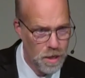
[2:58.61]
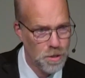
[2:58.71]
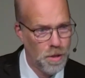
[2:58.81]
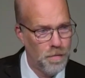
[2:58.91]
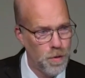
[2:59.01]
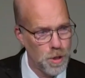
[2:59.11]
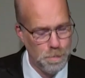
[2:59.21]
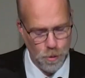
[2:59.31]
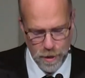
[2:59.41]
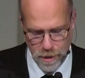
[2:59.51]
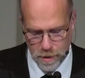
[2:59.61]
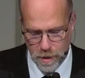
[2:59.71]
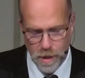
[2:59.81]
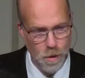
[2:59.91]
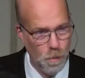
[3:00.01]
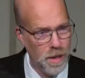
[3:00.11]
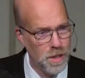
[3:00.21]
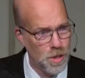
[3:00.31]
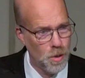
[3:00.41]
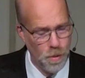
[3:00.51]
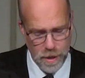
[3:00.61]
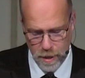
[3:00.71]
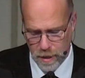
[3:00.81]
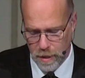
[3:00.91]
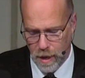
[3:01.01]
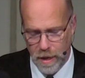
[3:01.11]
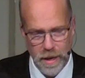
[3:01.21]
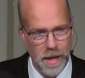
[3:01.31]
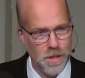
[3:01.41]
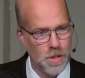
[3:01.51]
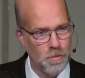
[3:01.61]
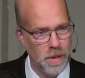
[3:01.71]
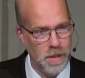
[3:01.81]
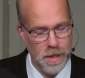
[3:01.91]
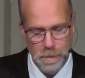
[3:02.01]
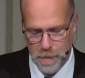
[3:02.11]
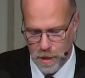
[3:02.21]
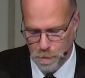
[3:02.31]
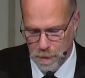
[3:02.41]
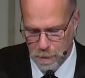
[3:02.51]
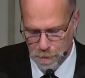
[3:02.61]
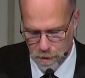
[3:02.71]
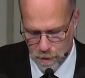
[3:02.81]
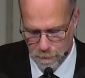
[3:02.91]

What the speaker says: So the first point, what joy God has redeemed his people.